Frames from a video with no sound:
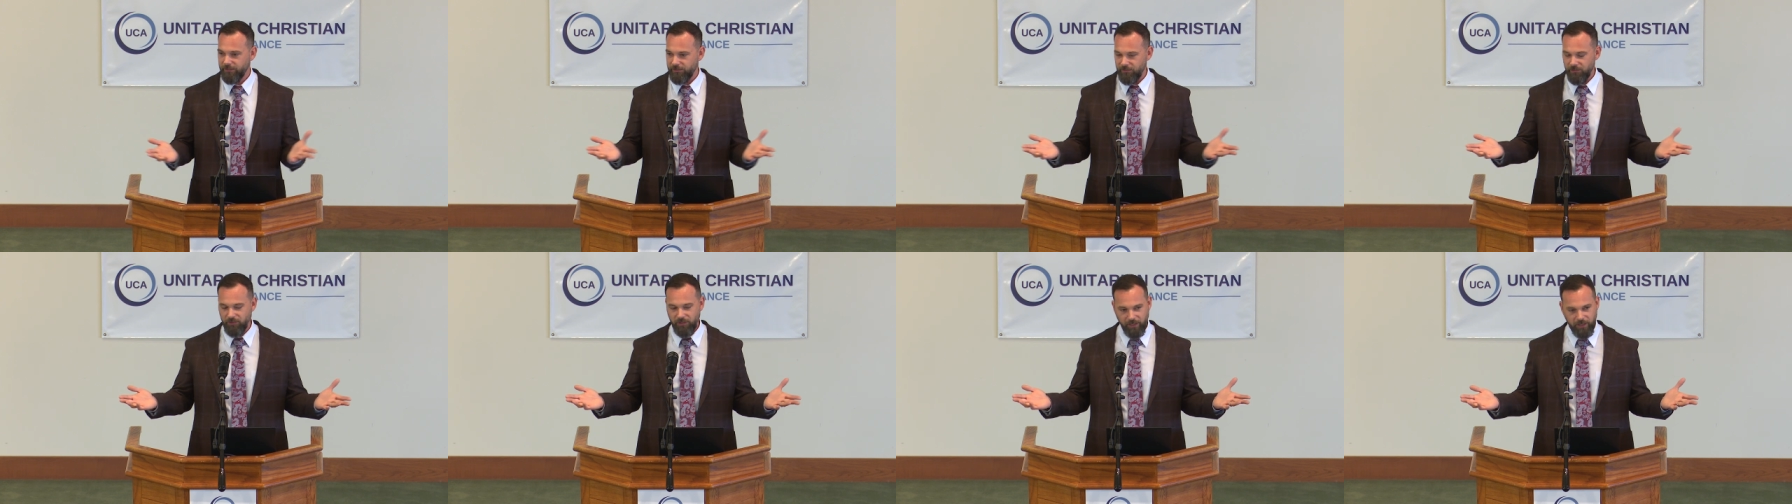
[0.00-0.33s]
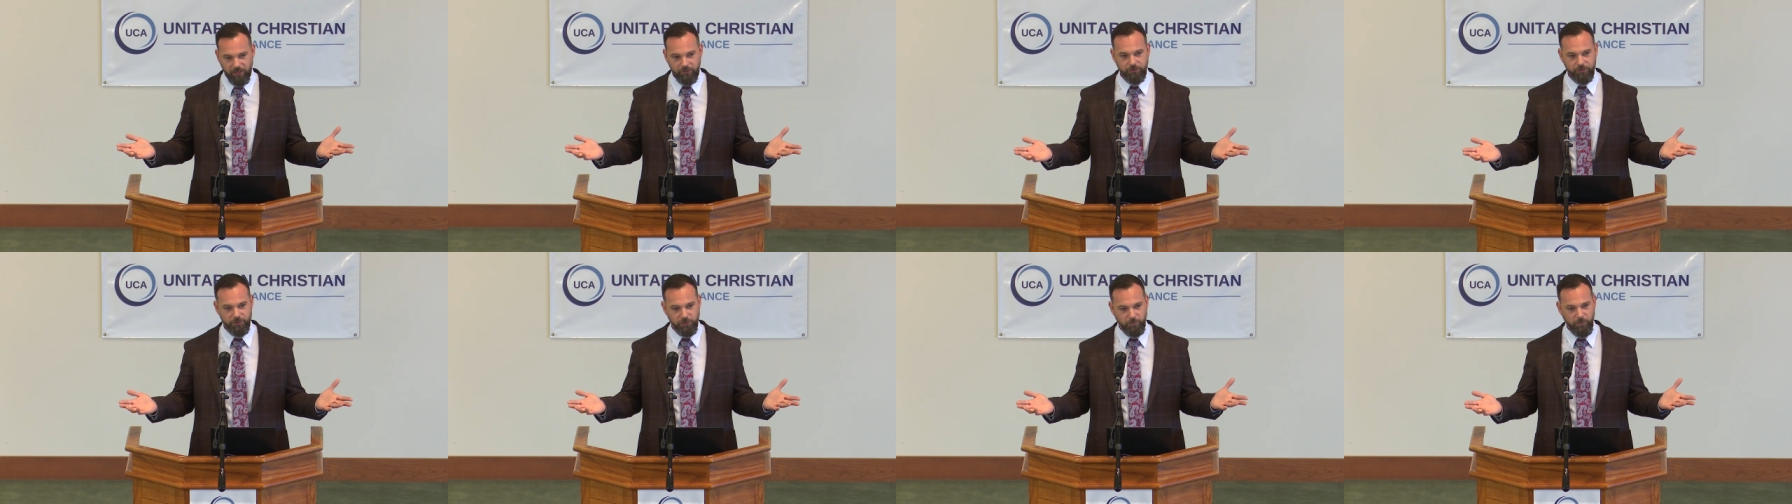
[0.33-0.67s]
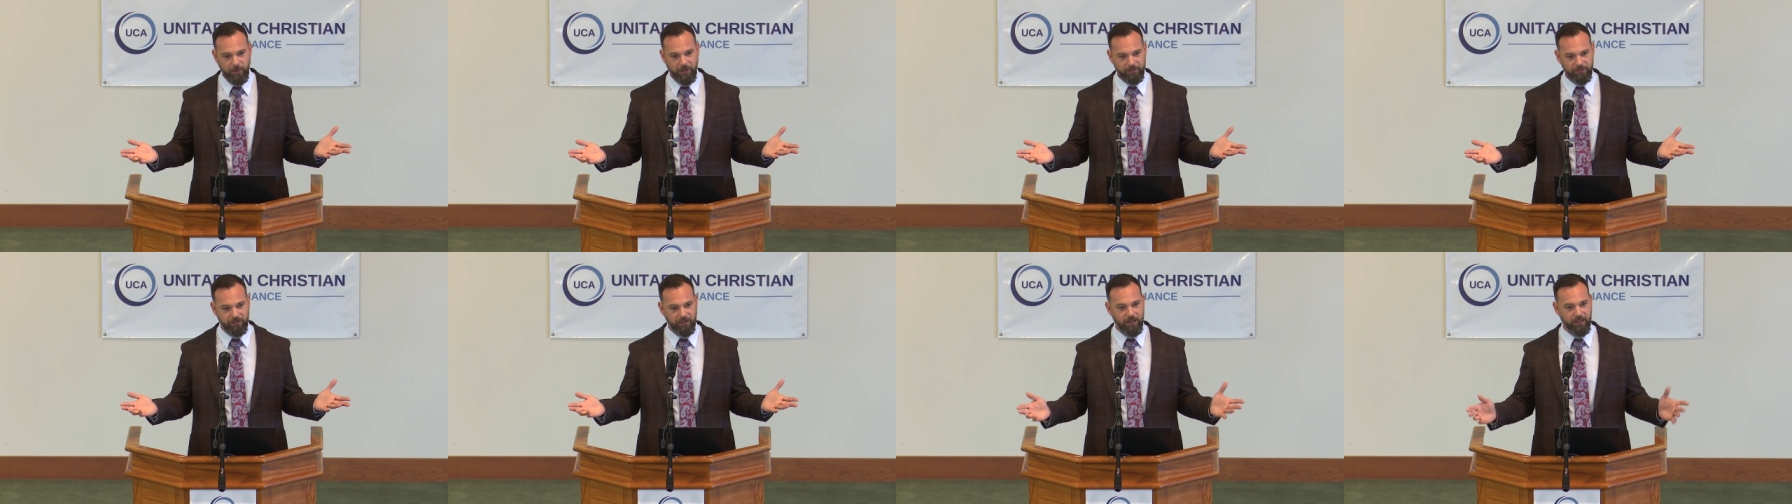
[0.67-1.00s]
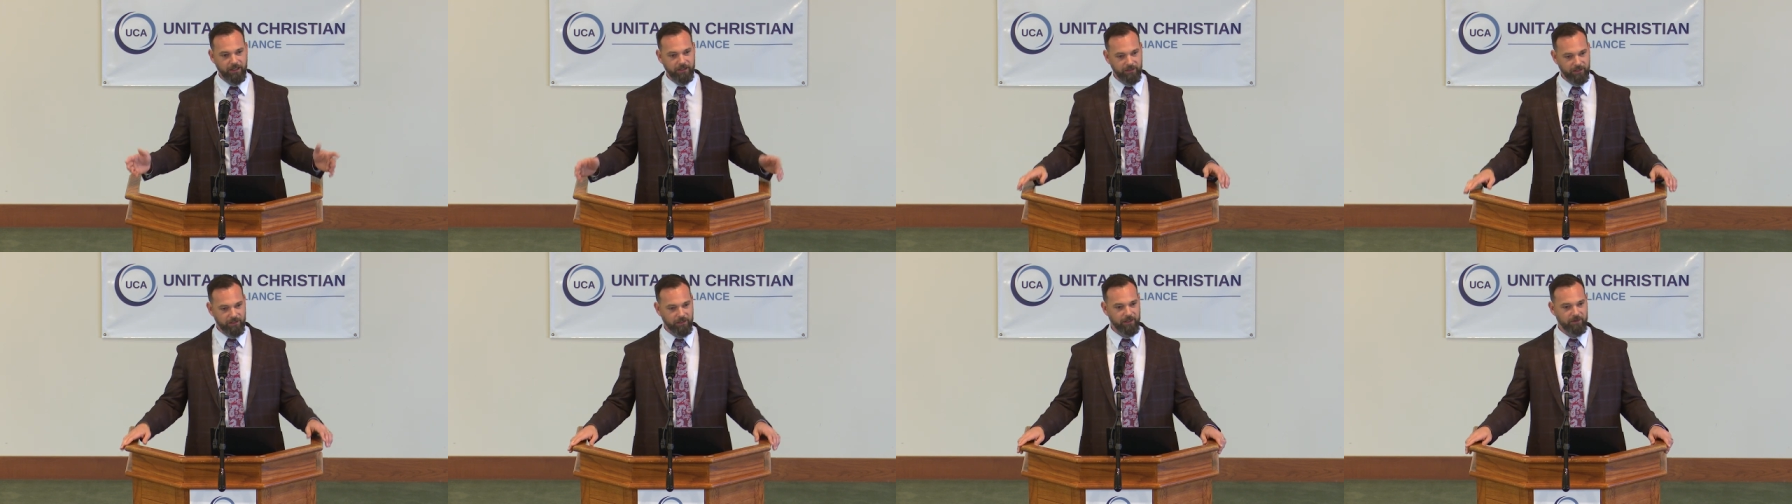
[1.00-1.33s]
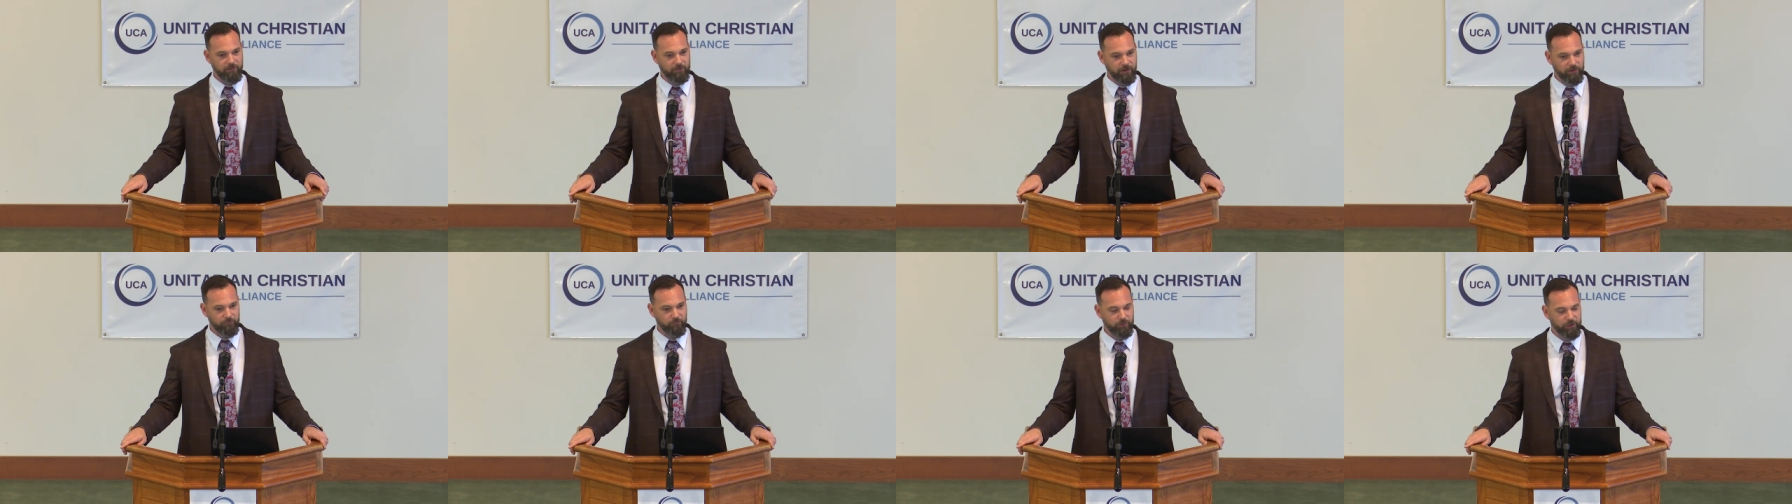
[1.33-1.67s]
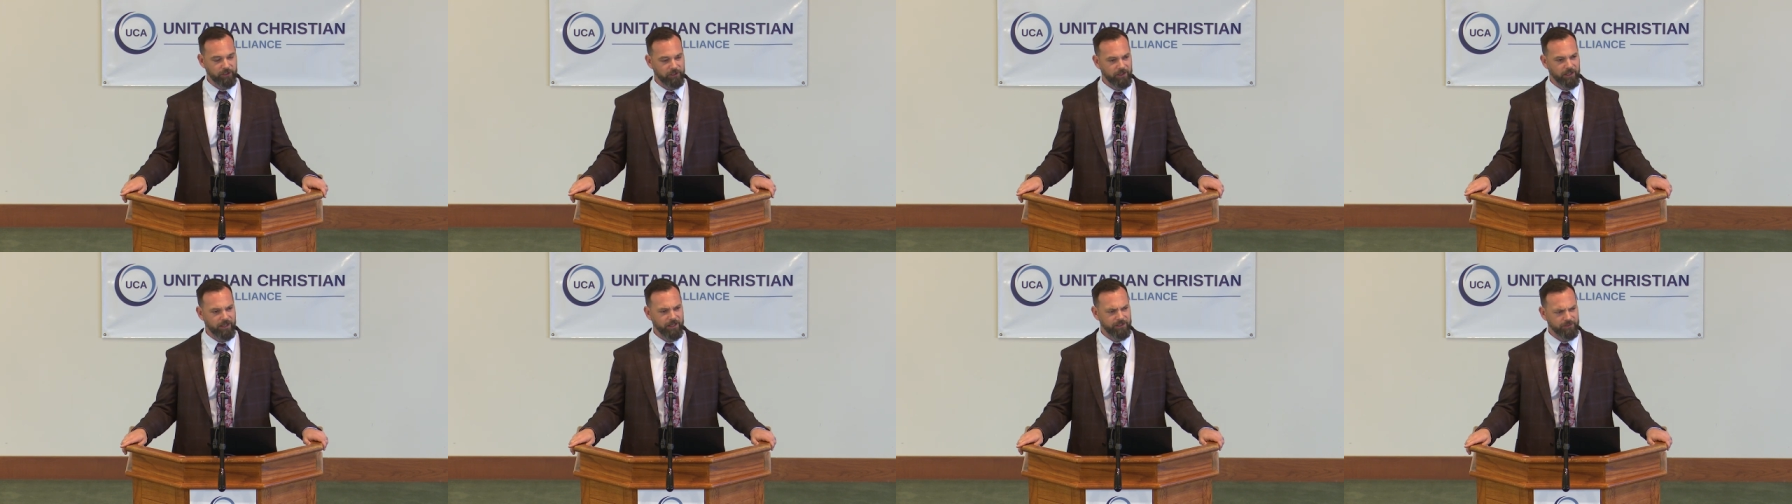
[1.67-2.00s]
you got to respect that and, and
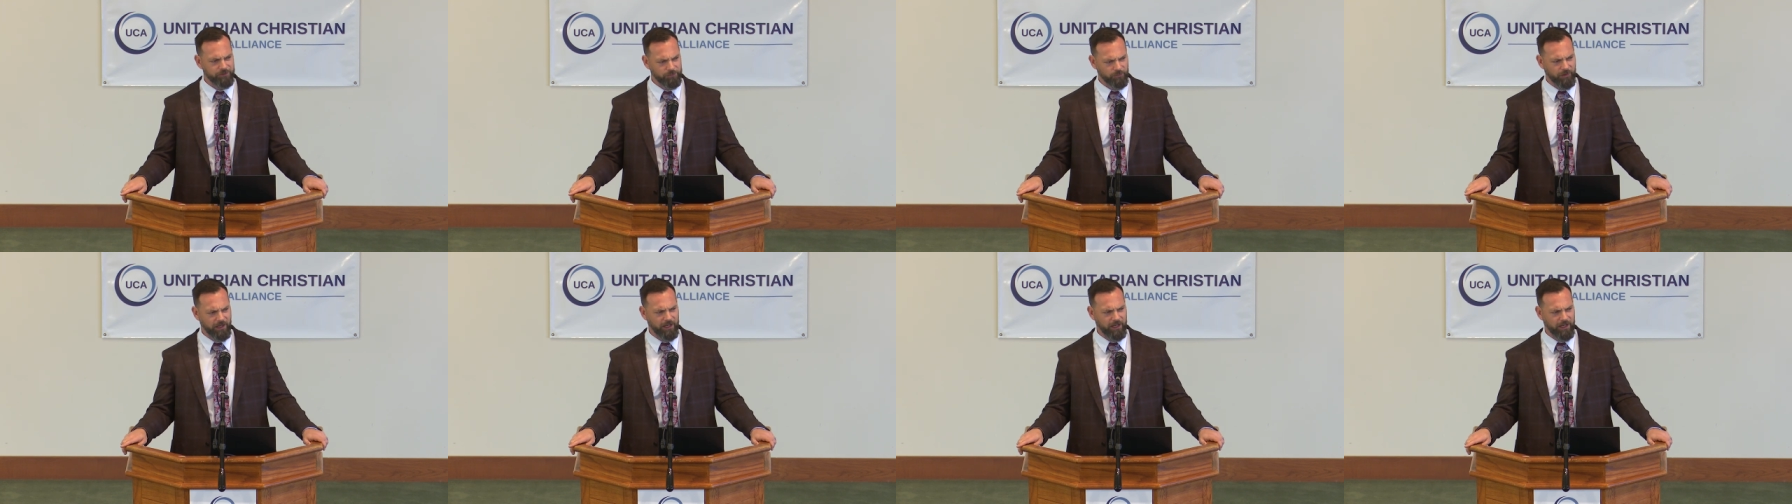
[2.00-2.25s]
realize,